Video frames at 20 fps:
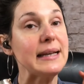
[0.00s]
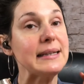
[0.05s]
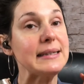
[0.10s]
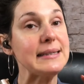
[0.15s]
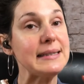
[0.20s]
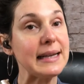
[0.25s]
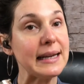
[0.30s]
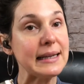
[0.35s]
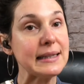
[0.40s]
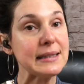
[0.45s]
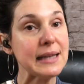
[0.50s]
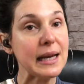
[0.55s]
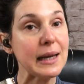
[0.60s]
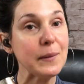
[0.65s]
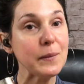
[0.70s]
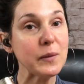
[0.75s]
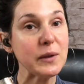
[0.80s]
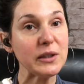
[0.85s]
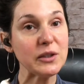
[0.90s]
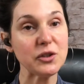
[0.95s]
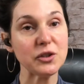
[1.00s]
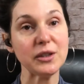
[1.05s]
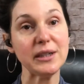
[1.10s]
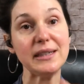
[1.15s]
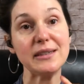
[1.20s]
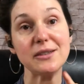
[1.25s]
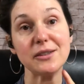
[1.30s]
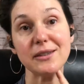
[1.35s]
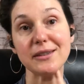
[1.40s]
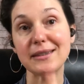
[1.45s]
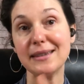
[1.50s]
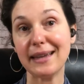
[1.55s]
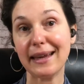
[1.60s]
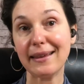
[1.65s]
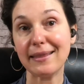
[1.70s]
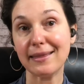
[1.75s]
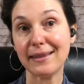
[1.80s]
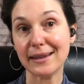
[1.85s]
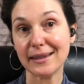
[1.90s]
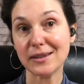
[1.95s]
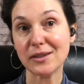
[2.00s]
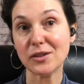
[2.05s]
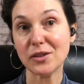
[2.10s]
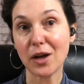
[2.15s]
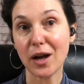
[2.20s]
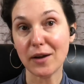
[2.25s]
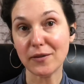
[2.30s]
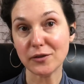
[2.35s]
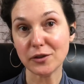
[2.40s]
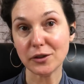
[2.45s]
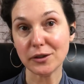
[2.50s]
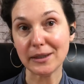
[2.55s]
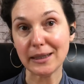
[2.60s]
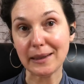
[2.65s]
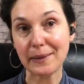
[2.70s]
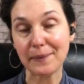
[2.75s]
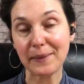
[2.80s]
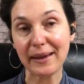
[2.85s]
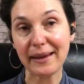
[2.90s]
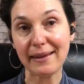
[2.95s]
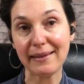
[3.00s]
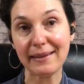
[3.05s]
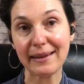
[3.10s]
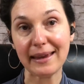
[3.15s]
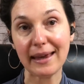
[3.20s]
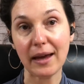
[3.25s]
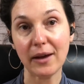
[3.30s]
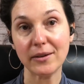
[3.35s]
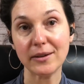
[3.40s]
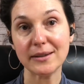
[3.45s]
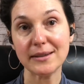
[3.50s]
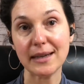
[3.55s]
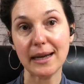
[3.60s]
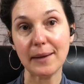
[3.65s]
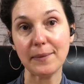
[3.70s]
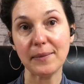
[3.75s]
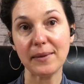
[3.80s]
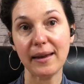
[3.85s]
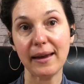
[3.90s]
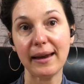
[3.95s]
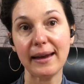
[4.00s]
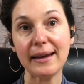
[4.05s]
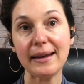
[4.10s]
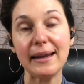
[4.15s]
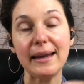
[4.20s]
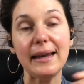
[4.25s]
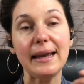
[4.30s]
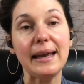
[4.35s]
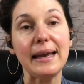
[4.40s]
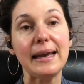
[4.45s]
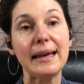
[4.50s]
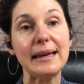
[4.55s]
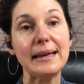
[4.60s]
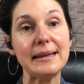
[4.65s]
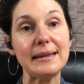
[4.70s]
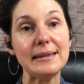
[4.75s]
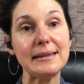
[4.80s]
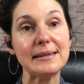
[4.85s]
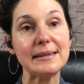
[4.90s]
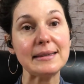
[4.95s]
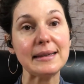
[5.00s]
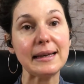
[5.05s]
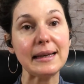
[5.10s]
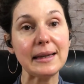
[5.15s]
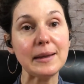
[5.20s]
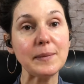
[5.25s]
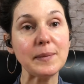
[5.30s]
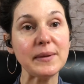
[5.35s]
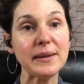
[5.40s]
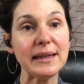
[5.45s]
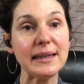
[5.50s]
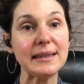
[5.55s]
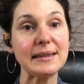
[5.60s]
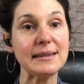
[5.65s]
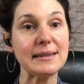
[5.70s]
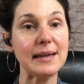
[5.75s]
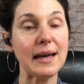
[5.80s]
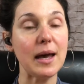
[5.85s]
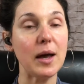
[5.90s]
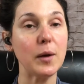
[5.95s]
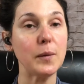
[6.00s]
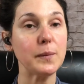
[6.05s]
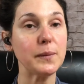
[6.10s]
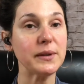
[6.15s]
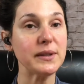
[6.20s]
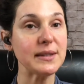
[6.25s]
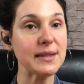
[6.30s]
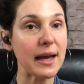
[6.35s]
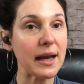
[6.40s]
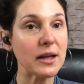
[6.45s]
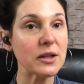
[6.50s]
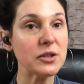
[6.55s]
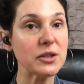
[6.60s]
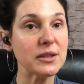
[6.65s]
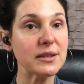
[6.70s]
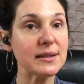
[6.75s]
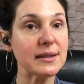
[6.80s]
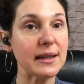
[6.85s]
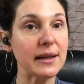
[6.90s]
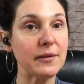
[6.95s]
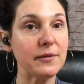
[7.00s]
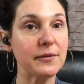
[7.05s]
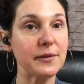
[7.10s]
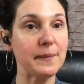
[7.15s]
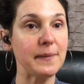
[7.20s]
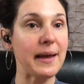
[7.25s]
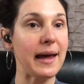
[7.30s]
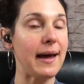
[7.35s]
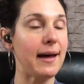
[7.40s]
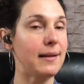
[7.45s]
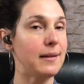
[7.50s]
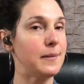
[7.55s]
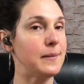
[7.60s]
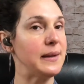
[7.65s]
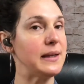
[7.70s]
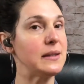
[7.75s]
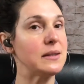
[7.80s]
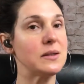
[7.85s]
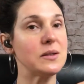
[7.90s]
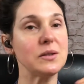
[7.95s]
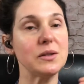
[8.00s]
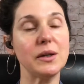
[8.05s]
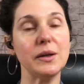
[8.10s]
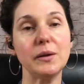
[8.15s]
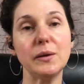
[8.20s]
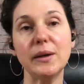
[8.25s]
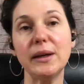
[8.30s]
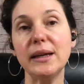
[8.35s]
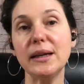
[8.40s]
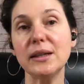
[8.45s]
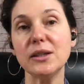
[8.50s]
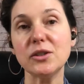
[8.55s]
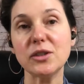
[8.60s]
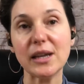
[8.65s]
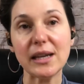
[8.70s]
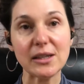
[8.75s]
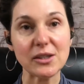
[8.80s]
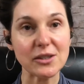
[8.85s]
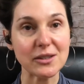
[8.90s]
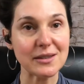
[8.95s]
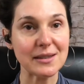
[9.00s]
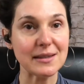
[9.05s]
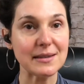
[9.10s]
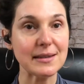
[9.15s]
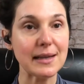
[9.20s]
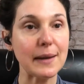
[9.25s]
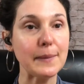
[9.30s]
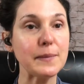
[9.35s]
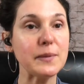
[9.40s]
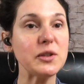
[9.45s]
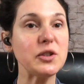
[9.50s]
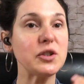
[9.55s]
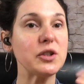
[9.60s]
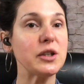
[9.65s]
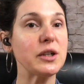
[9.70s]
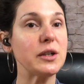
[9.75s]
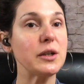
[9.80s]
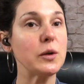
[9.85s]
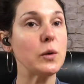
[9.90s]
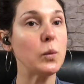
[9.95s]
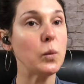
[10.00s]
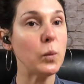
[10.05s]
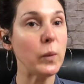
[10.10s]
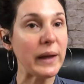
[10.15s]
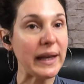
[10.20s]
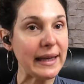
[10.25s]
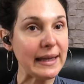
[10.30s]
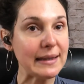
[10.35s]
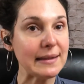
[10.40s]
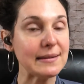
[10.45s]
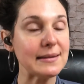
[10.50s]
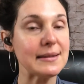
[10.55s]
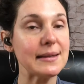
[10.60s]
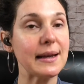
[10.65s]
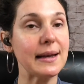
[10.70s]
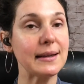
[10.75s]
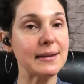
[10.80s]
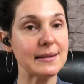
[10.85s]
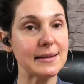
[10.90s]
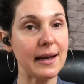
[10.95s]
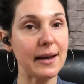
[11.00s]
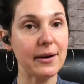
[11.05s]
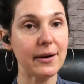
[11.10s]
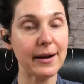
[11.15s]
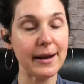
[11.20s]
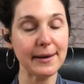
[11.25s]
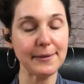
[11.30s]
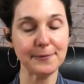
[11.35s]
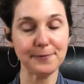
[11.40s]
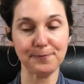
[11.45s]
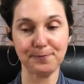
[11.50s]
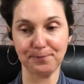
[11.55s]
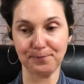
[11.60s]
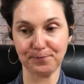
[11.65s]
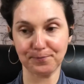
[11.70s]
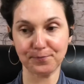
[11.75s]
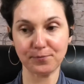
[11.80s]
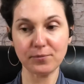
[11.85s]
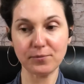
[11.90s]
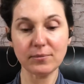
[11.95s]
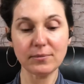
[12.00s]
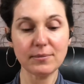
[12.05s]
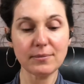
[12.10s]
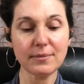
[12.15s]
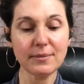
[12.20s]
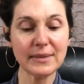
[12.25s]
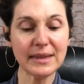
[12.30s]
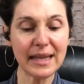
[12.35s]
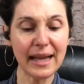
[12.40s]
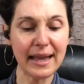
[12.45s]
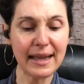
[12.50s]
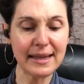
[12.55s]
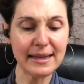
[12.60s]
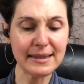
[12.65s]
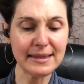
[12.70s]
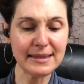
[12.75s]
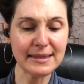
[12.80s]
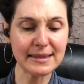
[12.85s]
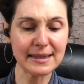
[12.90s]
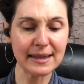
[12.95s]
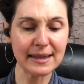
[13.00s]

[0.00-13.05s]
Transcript: Daytime moisturizers like this soft cream in the Countertime line is in place to help protect your skin from the elements. So changes in temperature, wind, etc. And